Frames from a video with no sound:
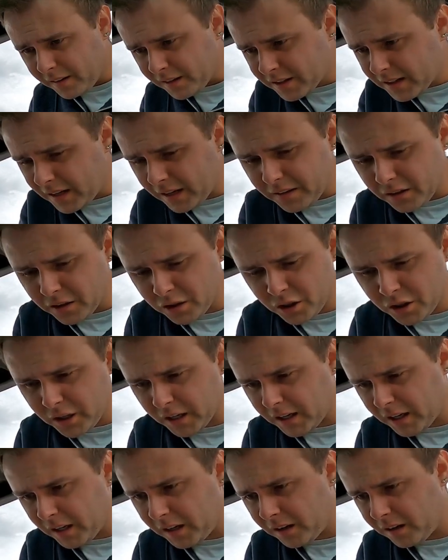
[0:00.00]
Let's get this
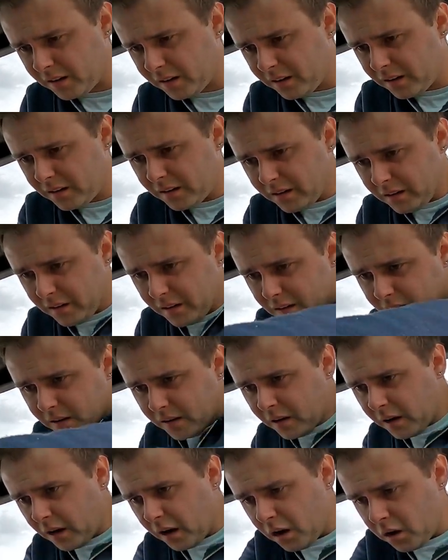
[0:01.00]
chicken
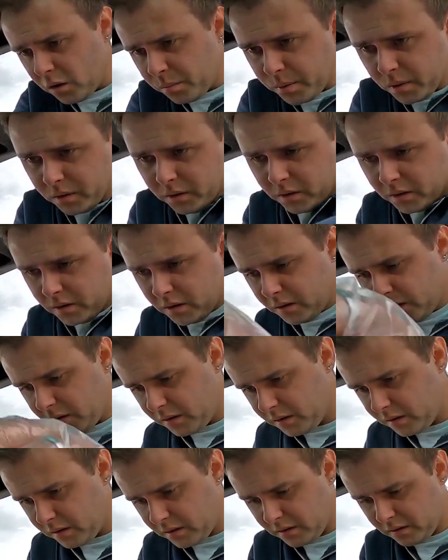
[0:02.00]
cut open.
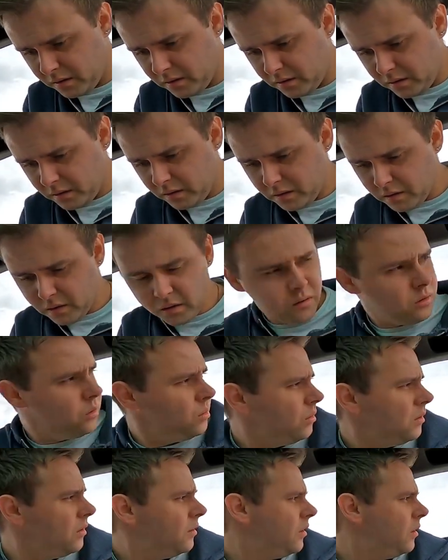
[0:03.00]
Oh,
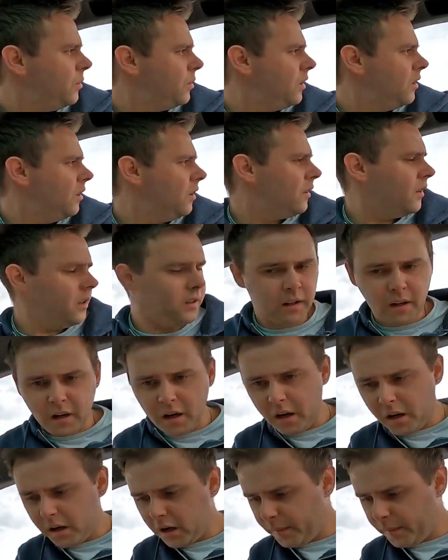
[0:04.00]
I think we've got another car